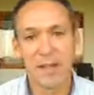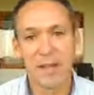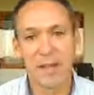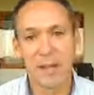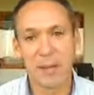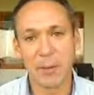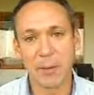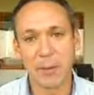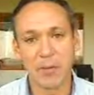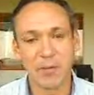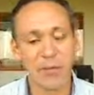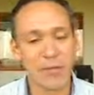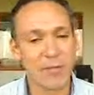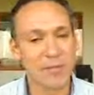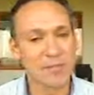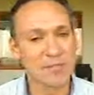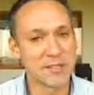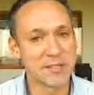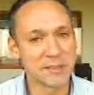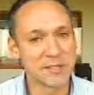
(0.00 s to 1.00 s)
with all
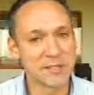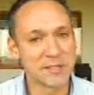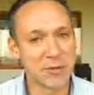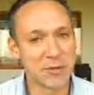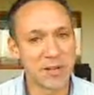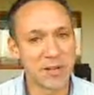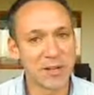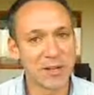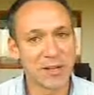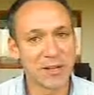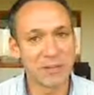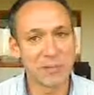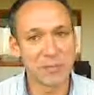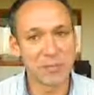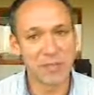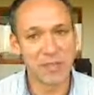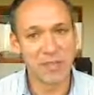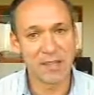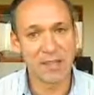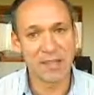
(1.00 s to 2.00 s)
these deals going on.
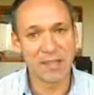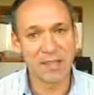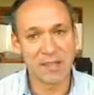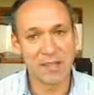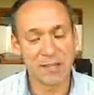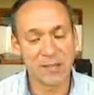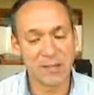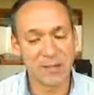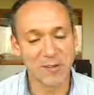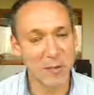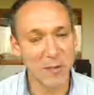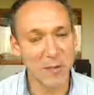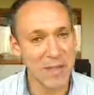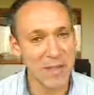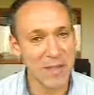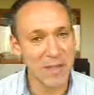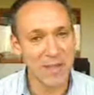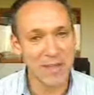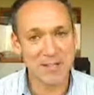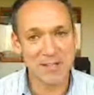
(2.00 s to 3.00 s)
And the
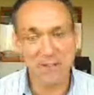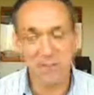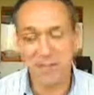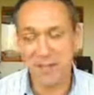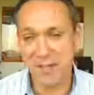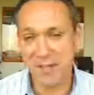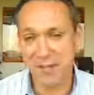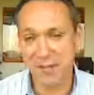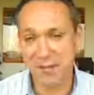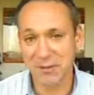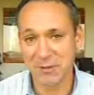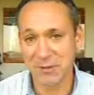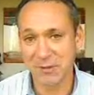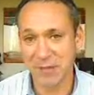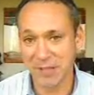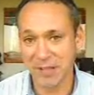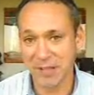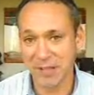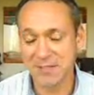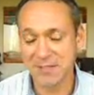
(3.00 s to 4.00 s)
government may actually make out
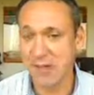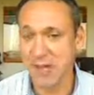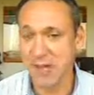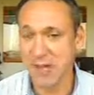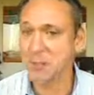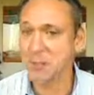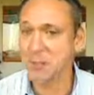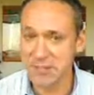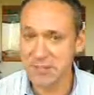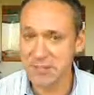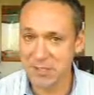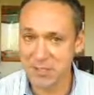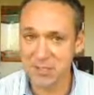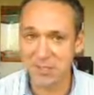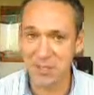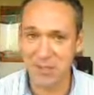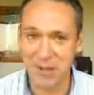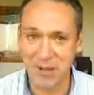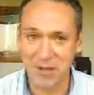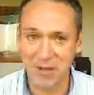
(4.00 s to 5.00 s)
okay, because the economy is going to
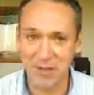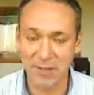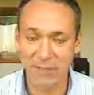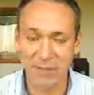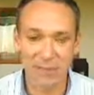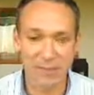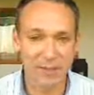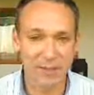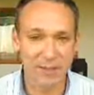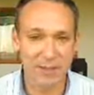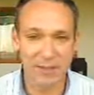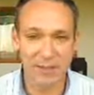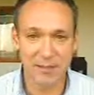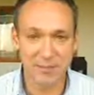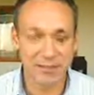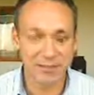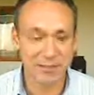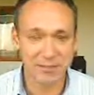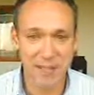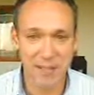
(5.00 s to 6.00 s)
turn around. It's
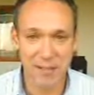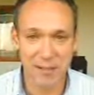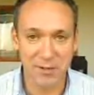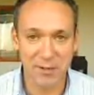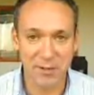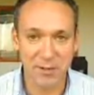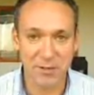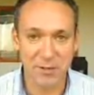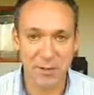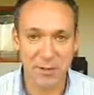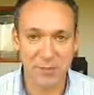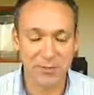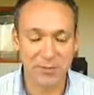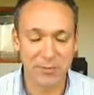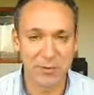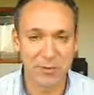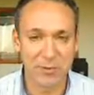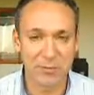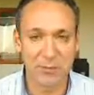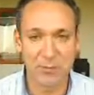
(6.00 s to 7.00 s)
a cycle that we've been
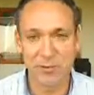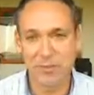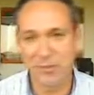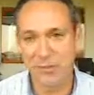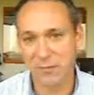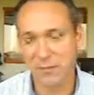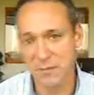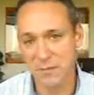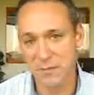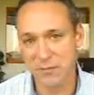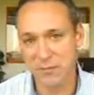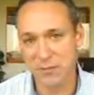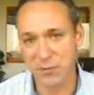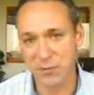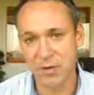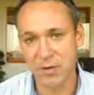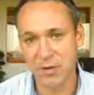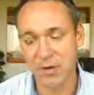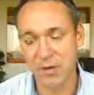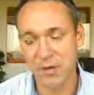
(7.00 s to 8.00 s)
through several times
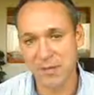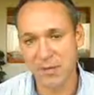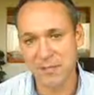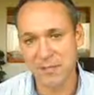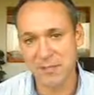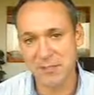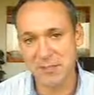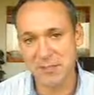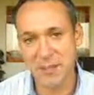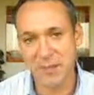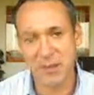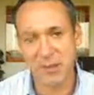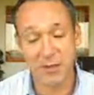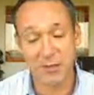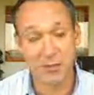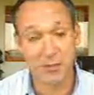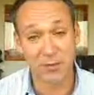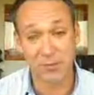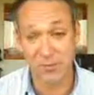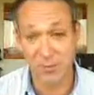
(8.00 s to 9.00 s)
before, not quite this bad
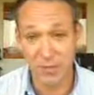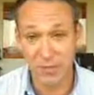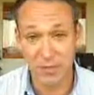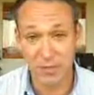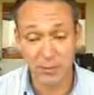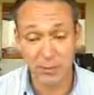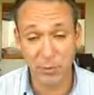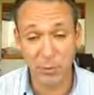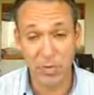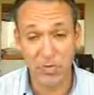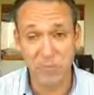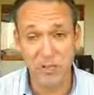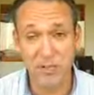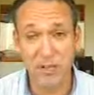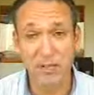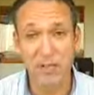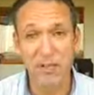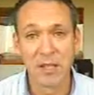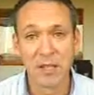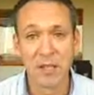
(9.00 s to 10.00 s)
other than the
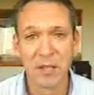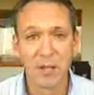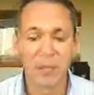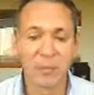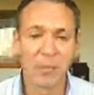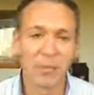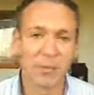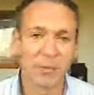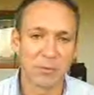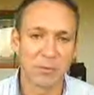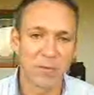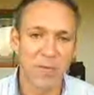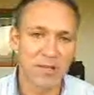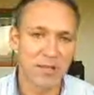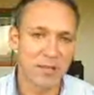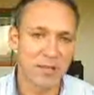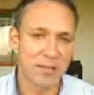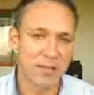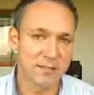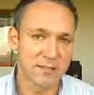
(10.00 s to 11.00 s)
Depression. But the
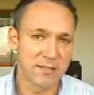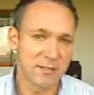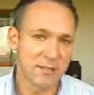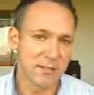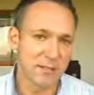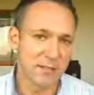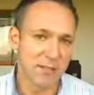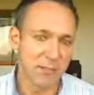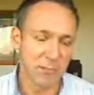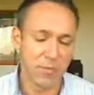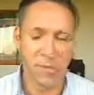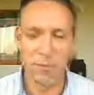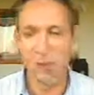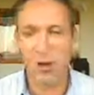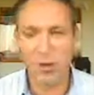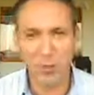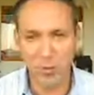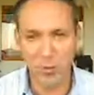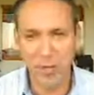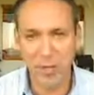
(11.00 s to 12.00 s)
reality is that the
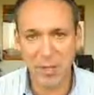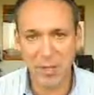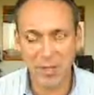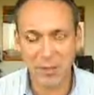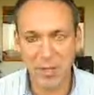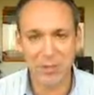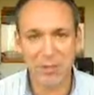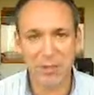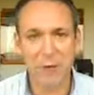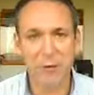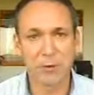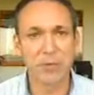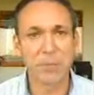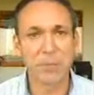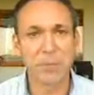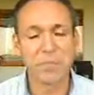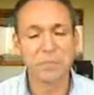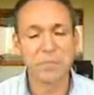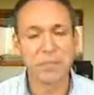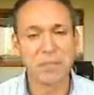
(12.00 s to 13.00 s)
market will come. We all know it
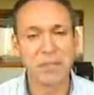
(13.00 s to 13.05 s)
will.